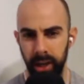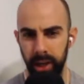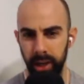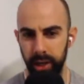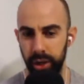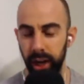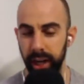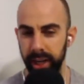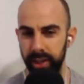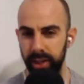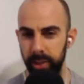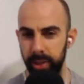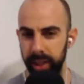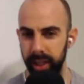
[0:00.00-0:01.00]
China is
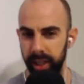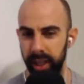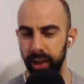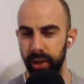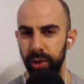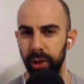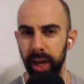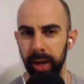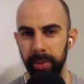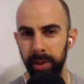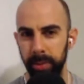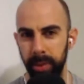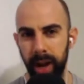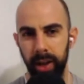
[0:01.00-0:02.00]
doing incredibly
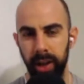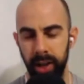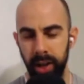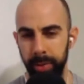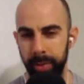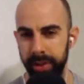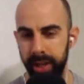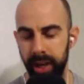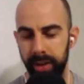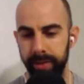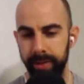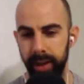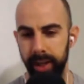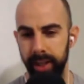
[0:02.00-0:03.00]
well on almost all
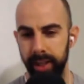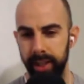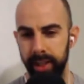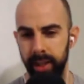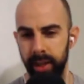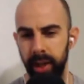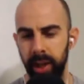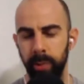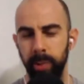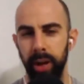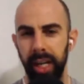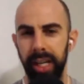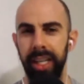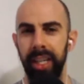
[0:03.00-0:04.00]
fronts, where
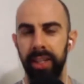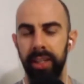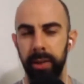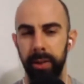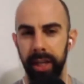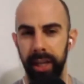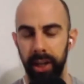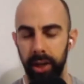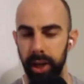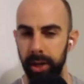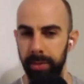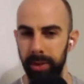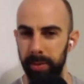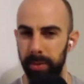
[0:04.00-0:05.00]
India is doing
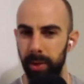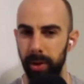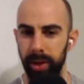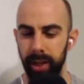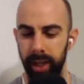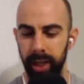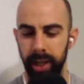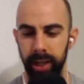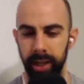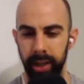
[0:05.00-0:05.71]
incredibly poorly.